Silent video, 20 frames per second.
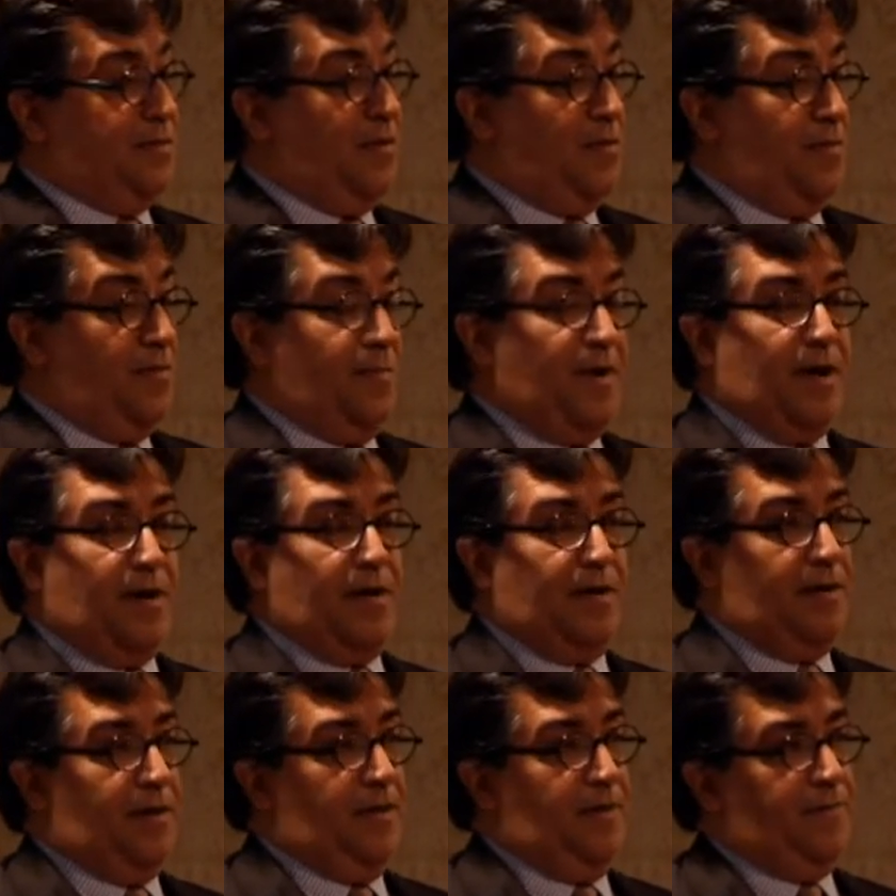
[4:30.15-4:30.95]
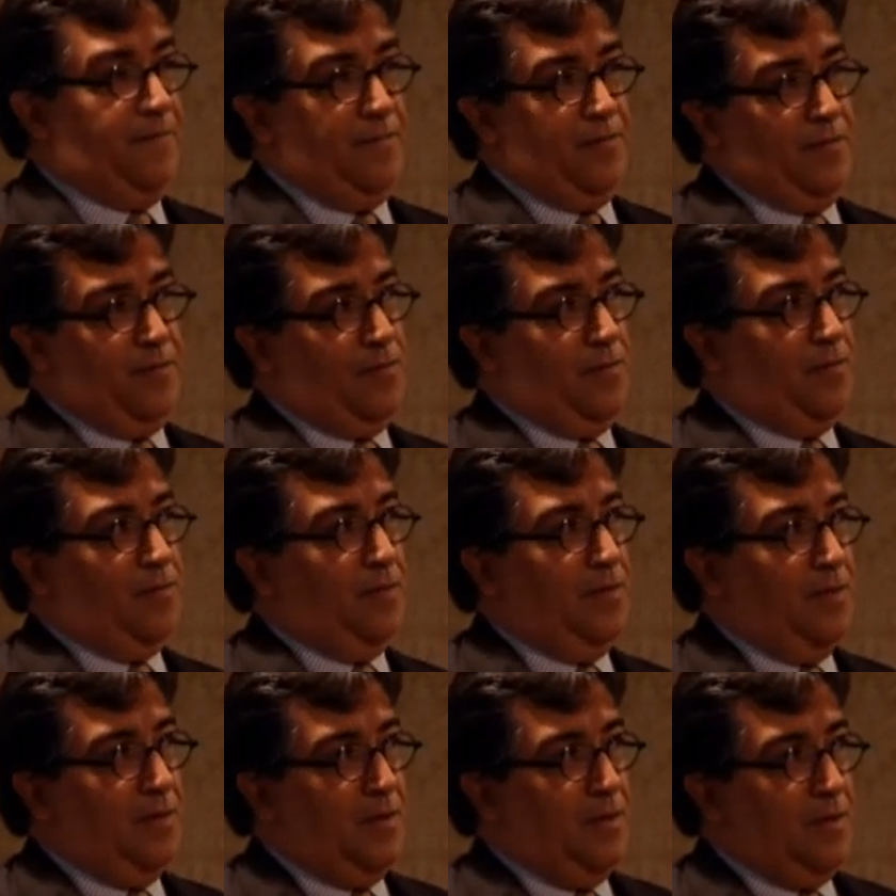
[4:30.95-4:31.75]
No matter if you
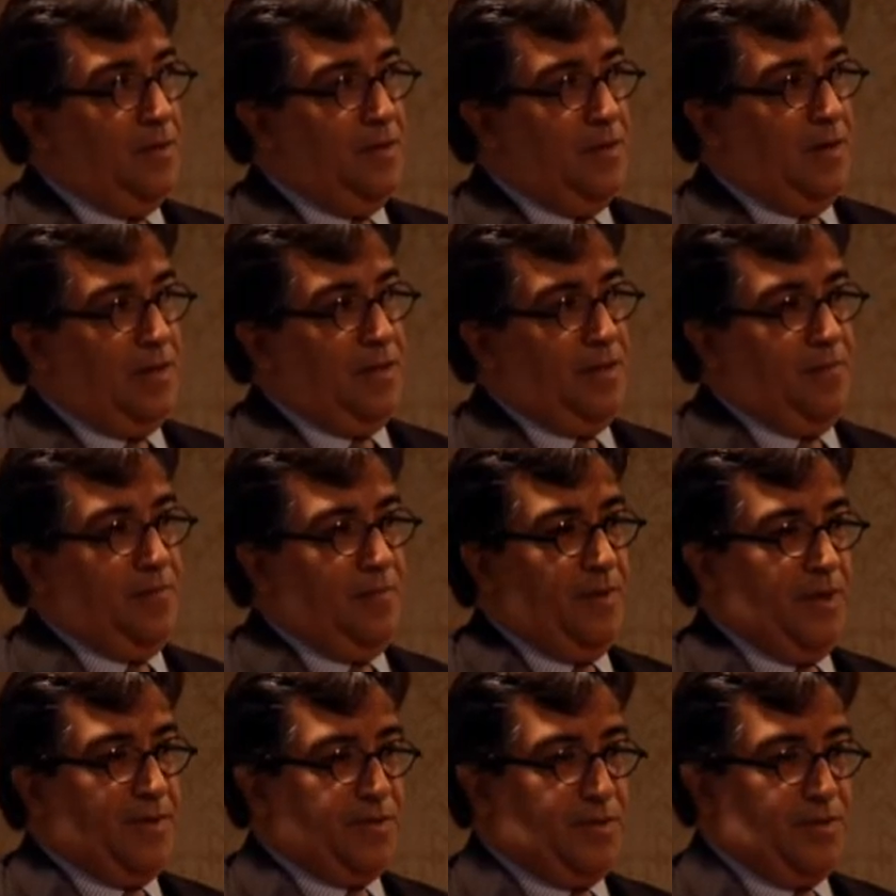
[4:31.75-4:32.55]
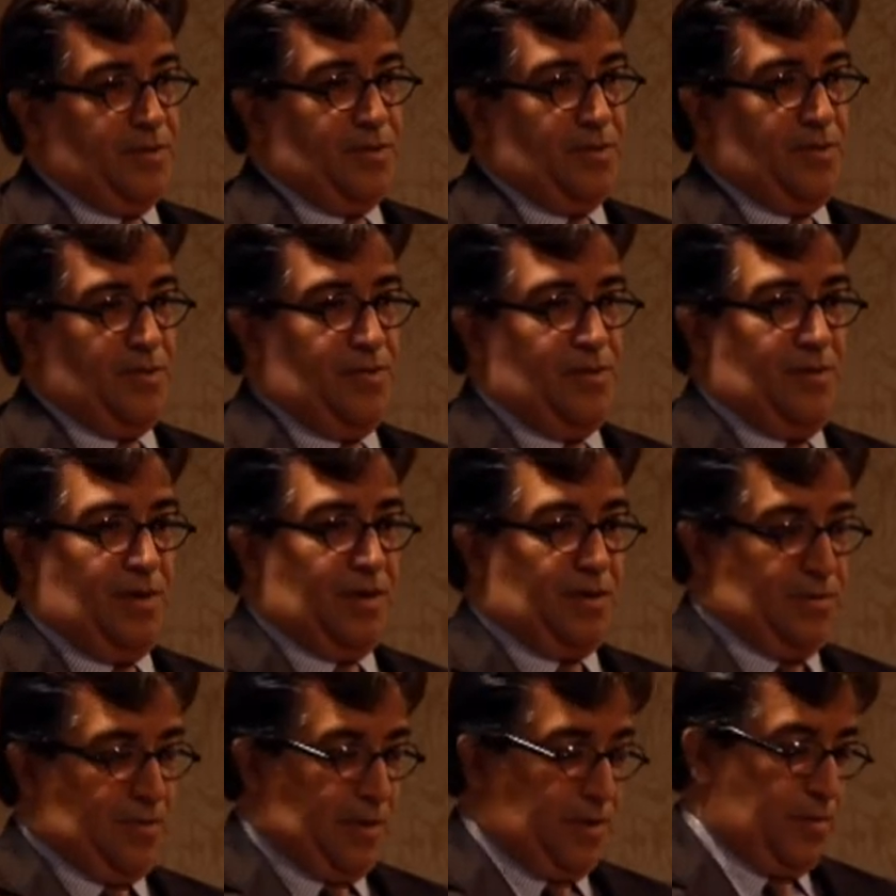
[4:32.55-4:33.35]
are an investor, you
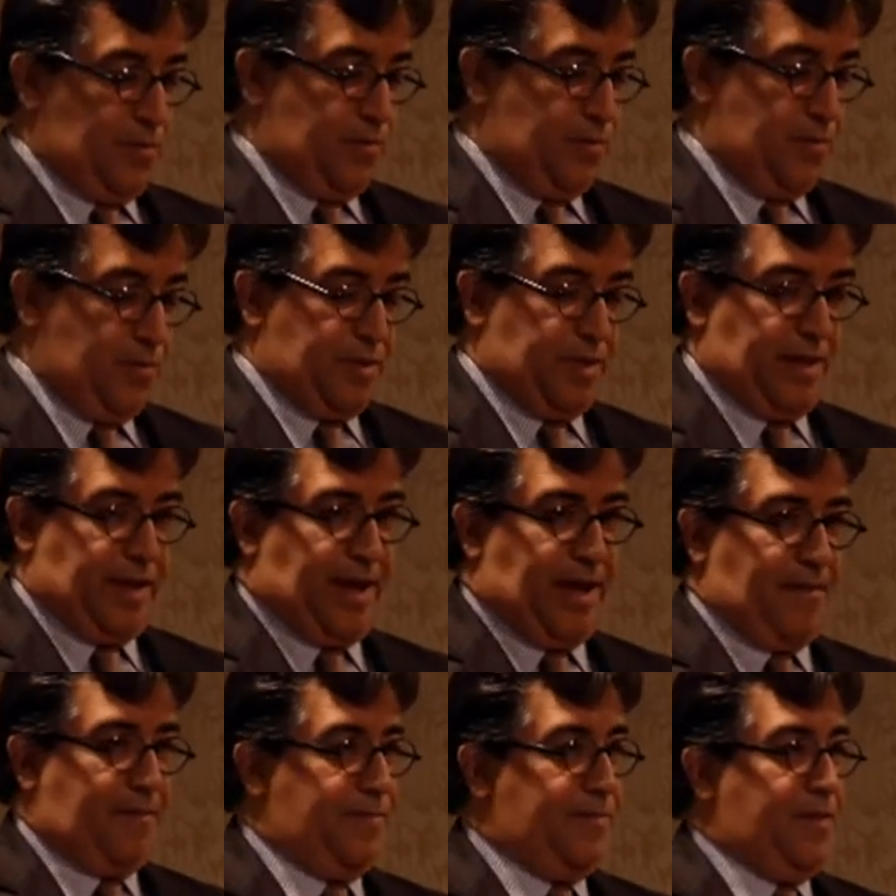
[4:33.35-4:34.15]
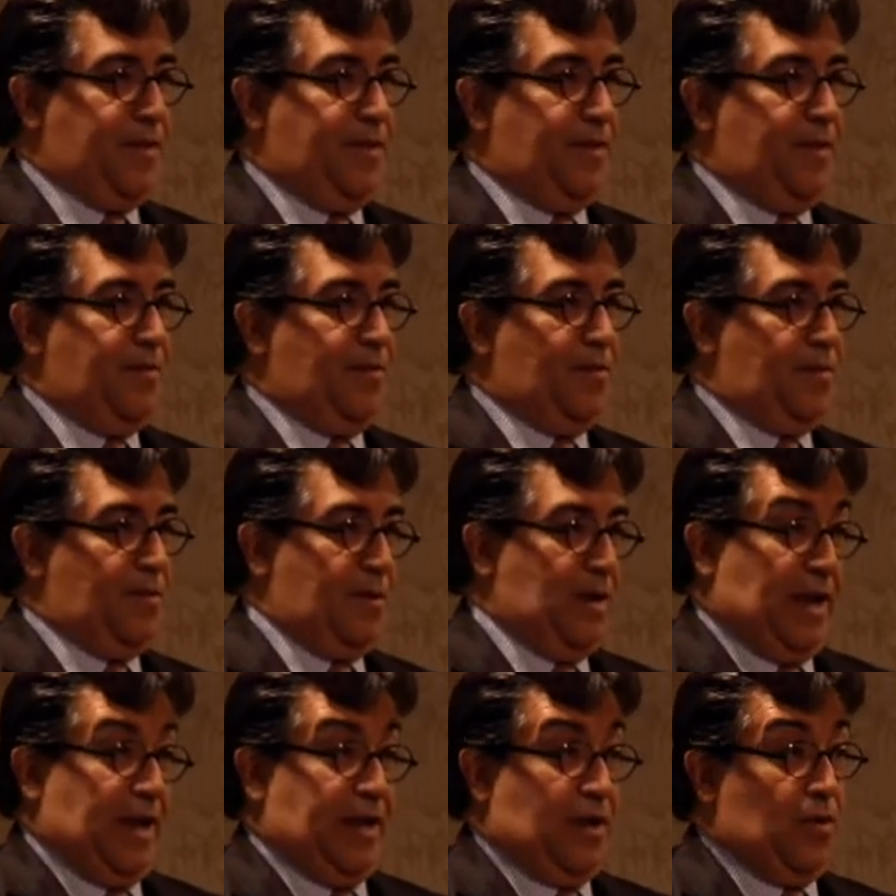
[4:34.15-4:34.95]
are trying to put a captive,
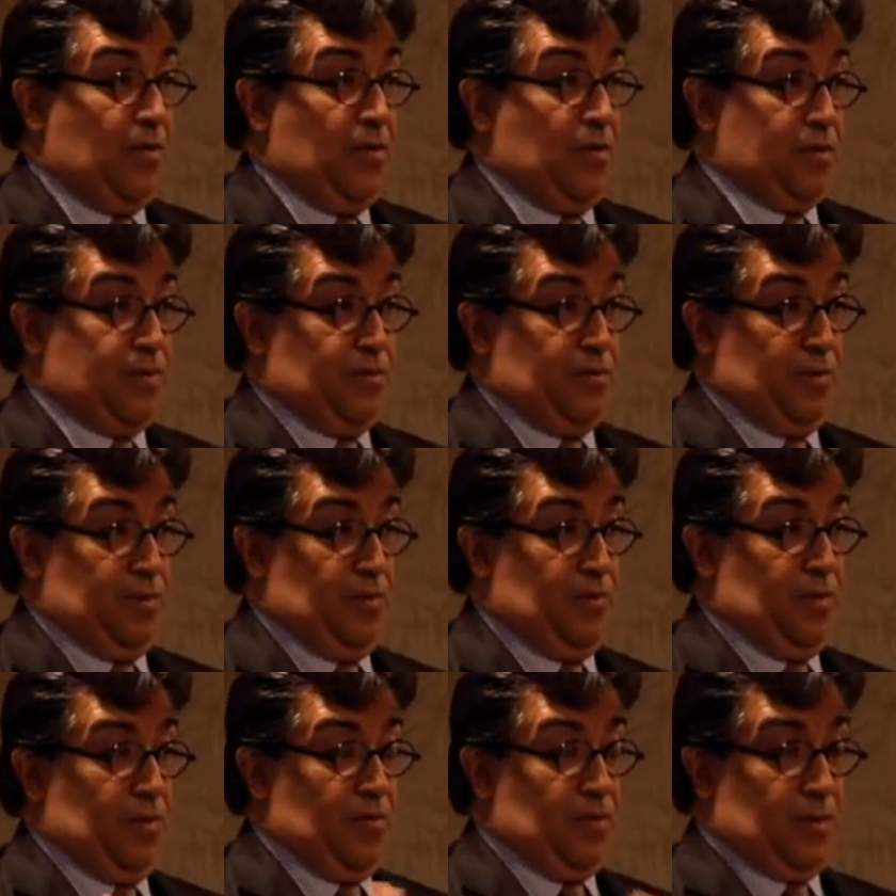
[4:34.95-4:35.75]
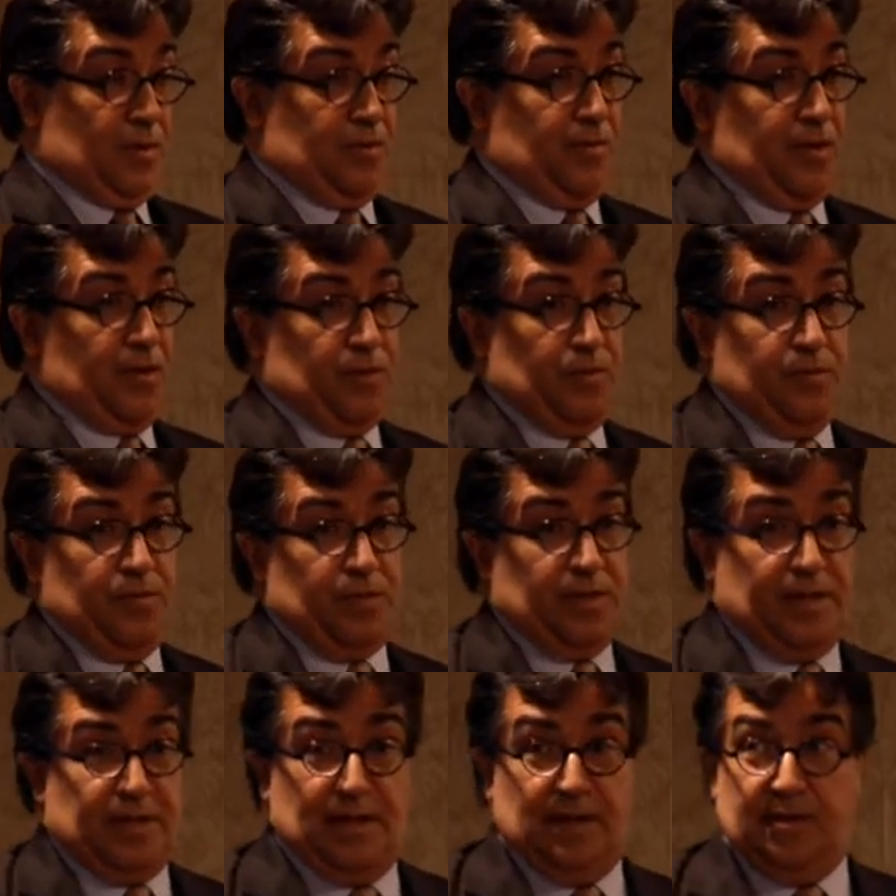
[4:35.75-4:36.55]
or like us, we were trying to
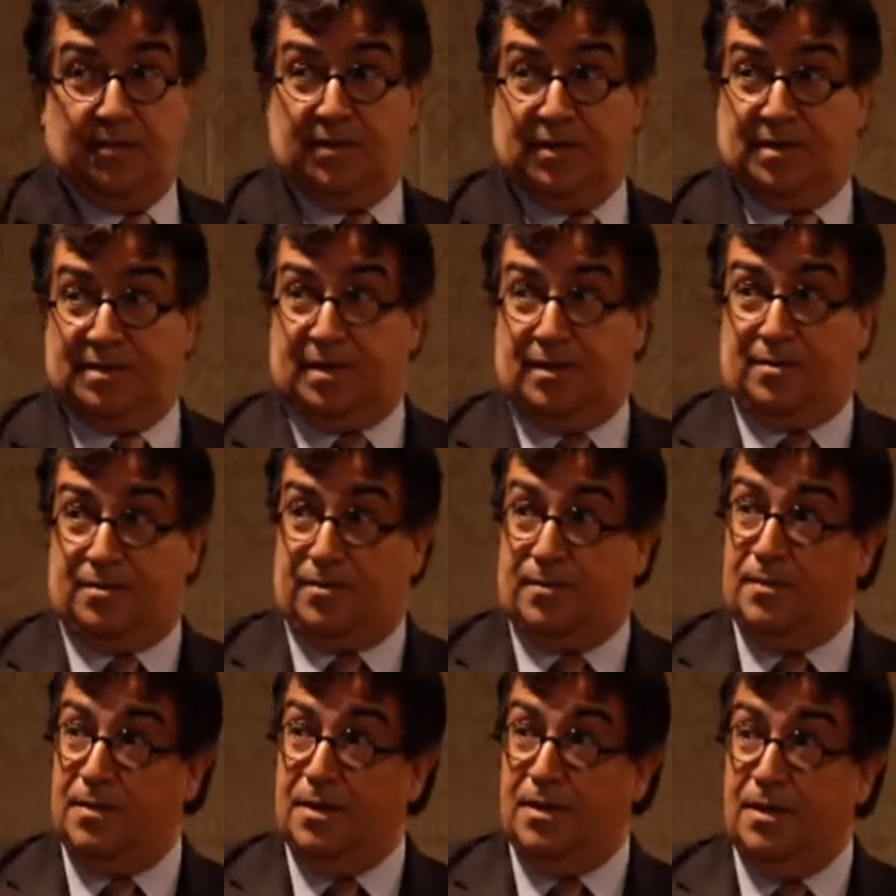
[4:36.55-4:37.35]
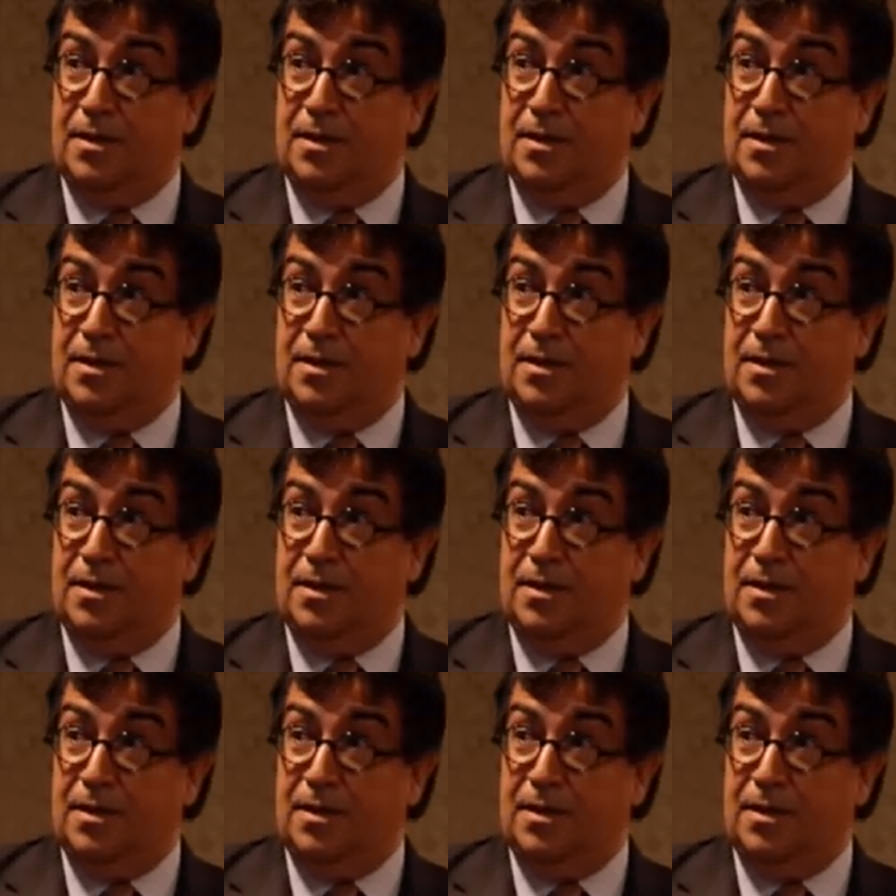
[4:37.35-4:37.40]
put a delivery center.